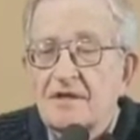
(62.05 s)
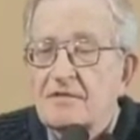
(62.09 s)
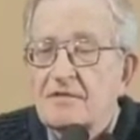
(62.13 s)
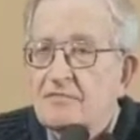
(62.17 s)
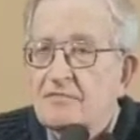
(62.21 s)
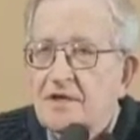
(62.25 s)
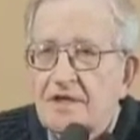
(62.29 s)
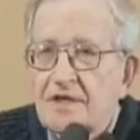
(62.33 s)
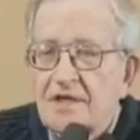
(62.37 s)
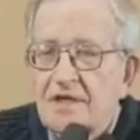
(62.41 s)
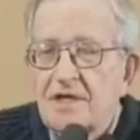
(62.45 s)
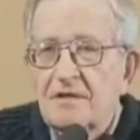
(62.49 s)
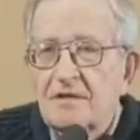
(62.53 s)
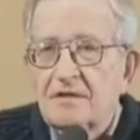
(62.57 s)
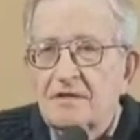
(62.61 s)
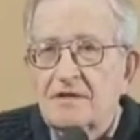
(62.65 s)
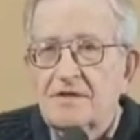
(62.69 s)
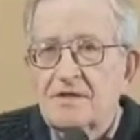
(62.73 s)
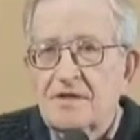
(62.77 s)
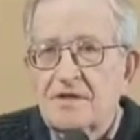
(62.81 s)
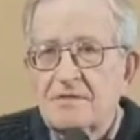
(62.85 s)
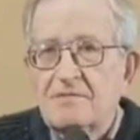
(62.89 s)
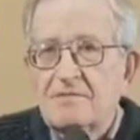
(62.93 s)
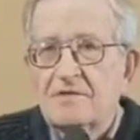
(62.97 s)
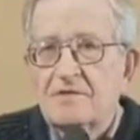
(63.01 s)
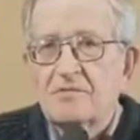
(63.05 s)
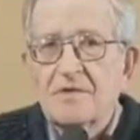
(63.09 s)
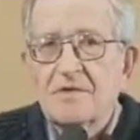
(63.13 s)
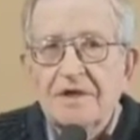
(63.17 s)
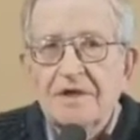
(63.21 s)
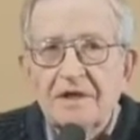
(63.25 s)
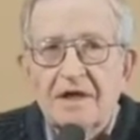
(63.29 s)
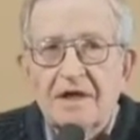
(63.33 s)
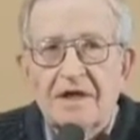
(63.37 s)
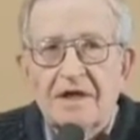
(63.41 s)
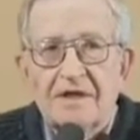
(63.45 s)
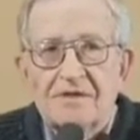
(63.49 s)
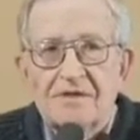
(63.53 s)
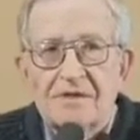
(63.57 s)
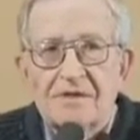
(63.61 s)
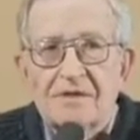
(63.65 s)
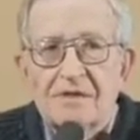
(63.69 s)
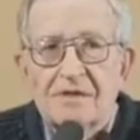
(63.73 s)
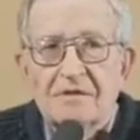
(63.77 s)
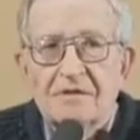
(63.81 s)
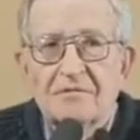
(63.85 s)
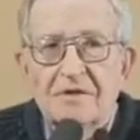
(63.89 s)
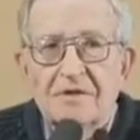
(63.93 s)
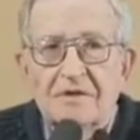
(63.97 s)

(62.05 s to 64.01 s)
What they don't seem to realize is that